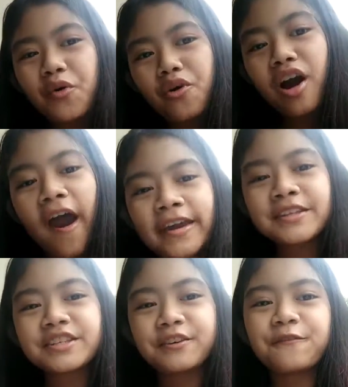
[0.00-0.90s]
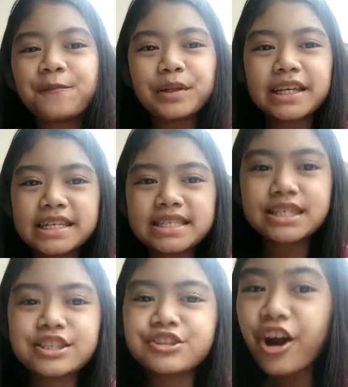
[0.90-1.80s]

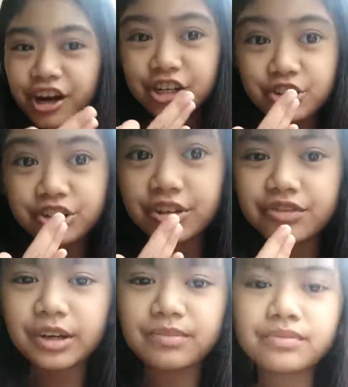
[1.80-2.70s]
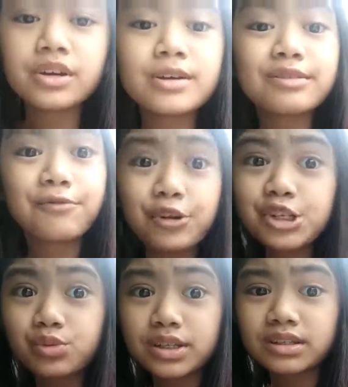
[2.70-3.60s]
There are three of them. The
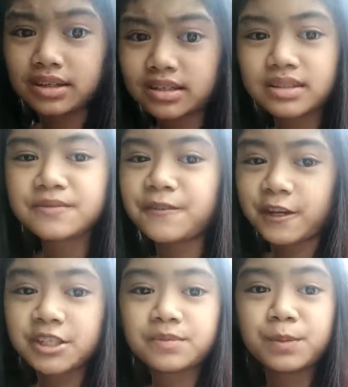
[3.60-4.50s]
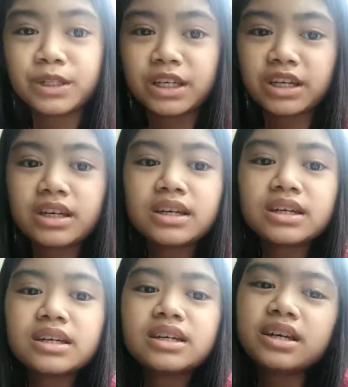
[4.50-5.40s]
first one is fixed pulley.
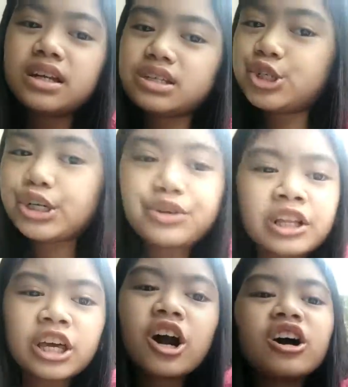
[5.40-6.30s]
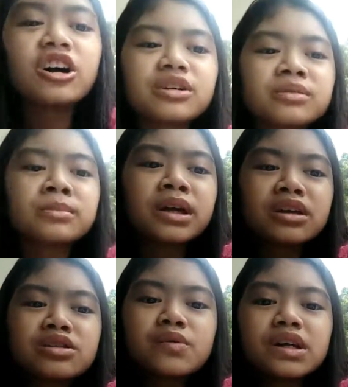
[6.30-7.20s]
It is generally hung, making